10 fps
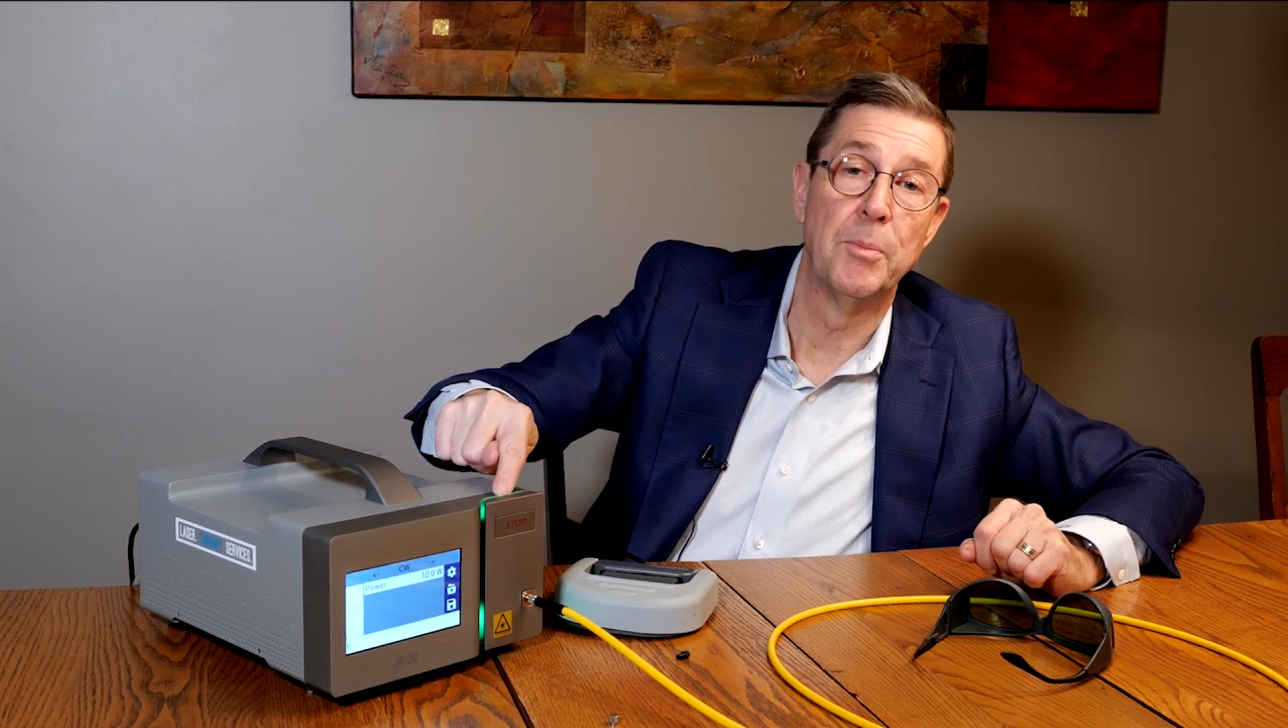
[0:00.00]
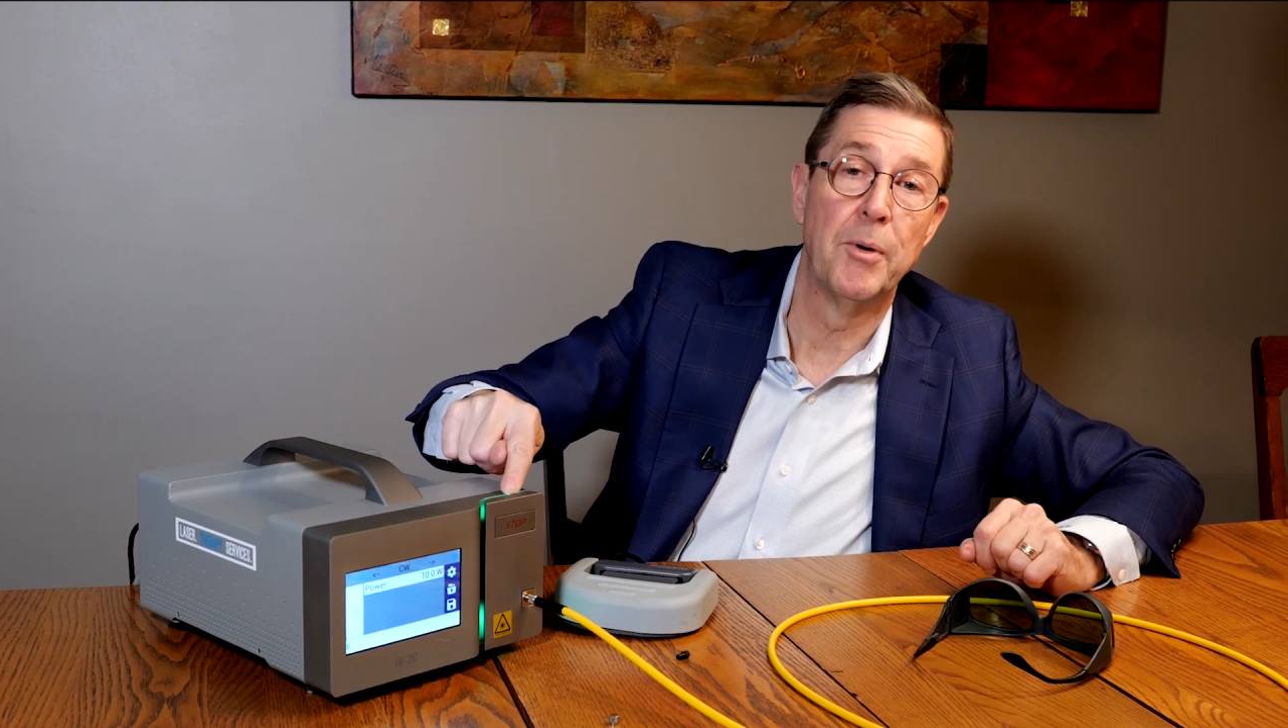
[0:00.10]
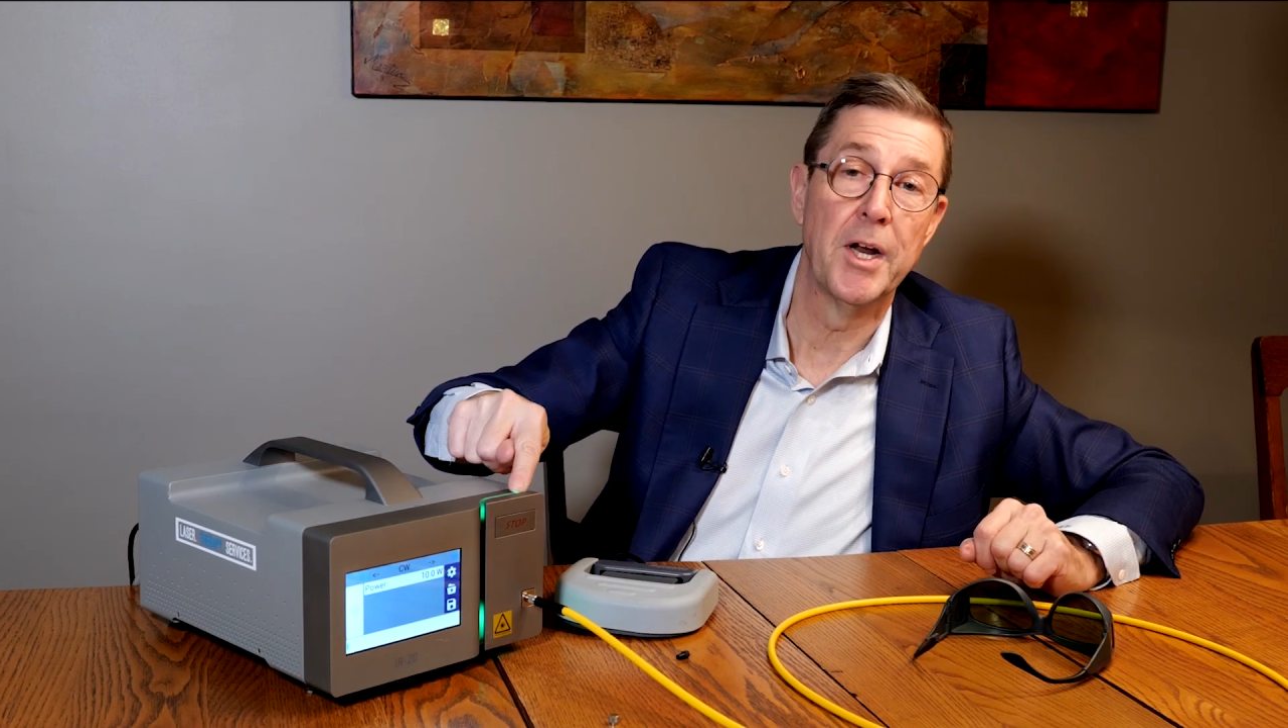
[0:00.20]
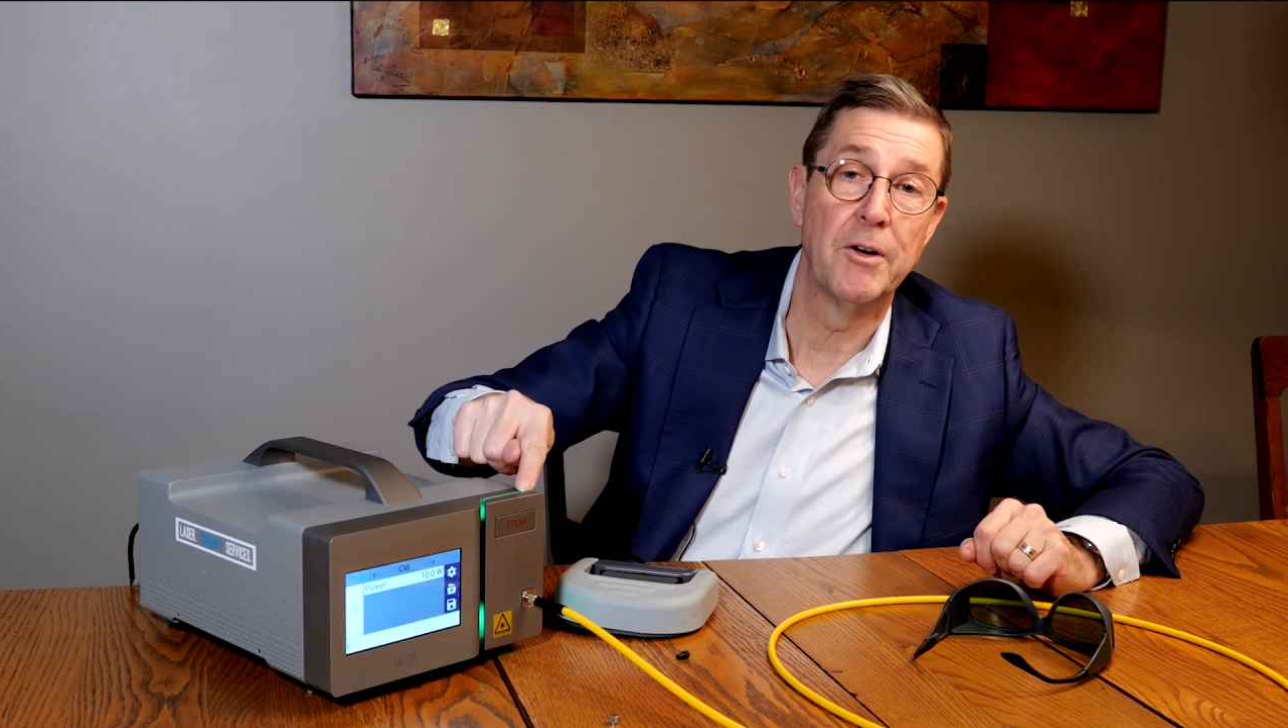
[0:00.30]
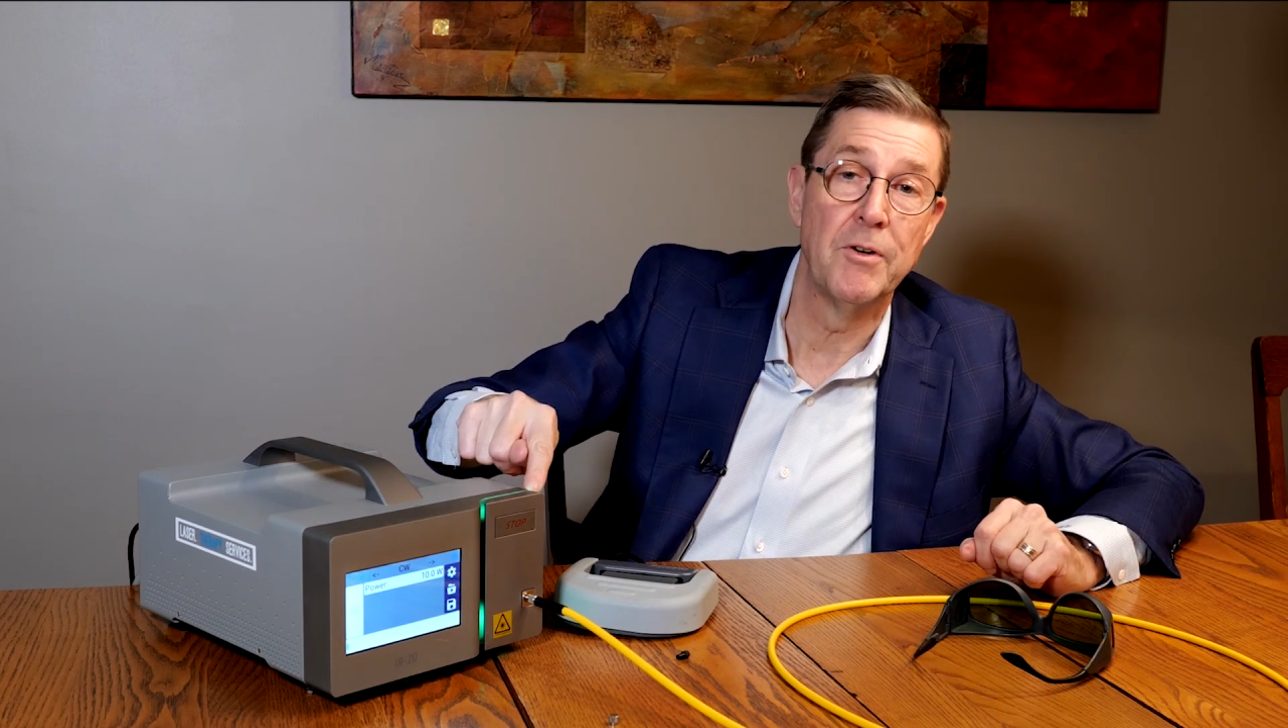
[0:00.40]

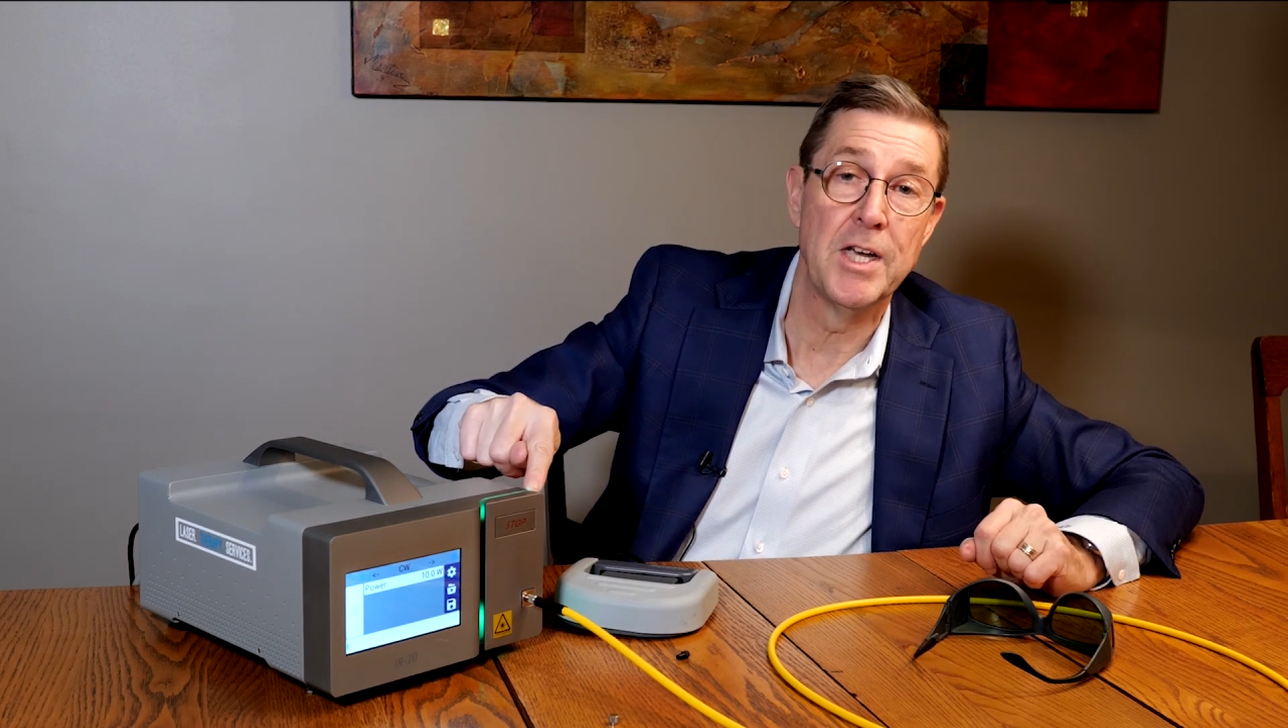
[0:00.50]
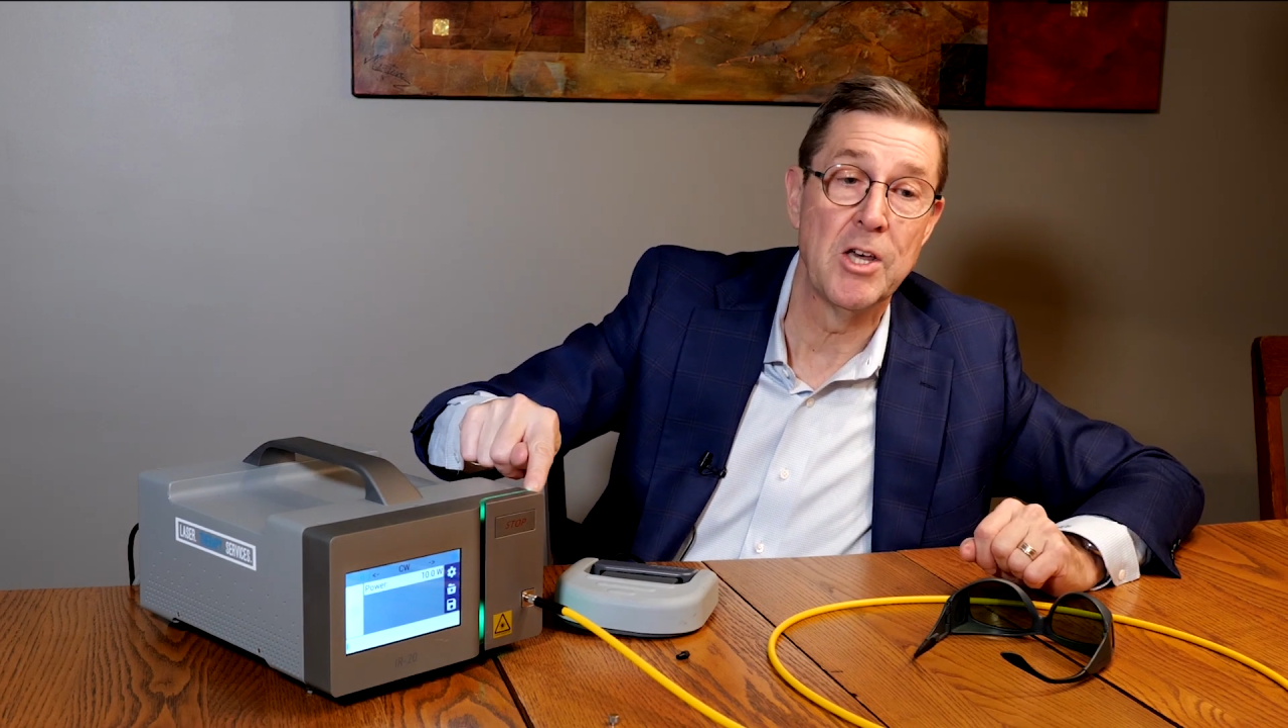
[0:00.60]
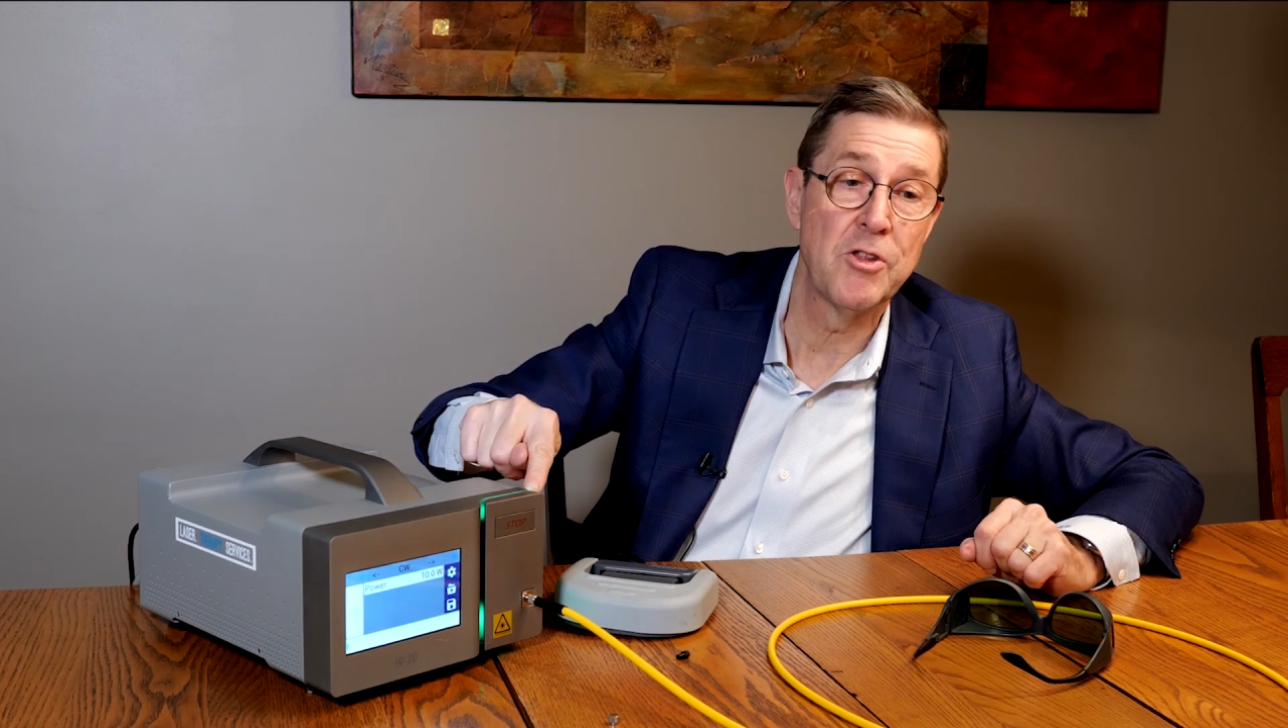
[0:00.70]
bright green,